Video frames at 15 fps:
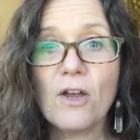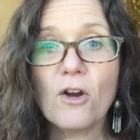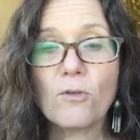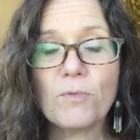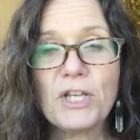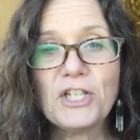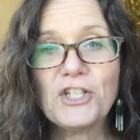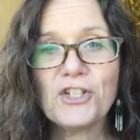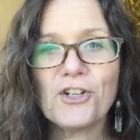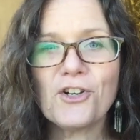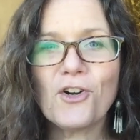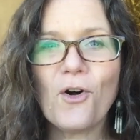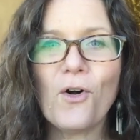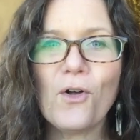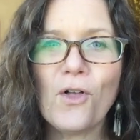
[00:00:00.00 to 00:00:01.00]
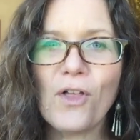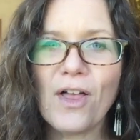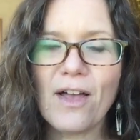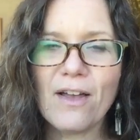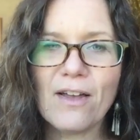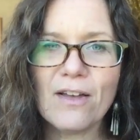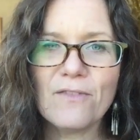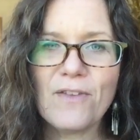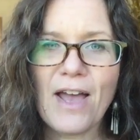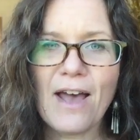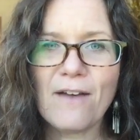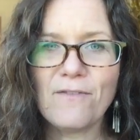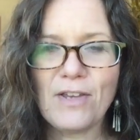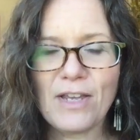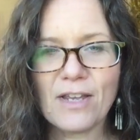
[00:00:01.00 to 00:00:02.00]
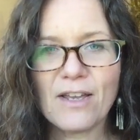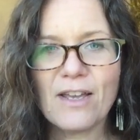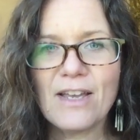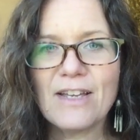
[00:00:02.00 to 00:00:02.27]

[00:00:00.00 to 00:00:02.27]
reach your goal of having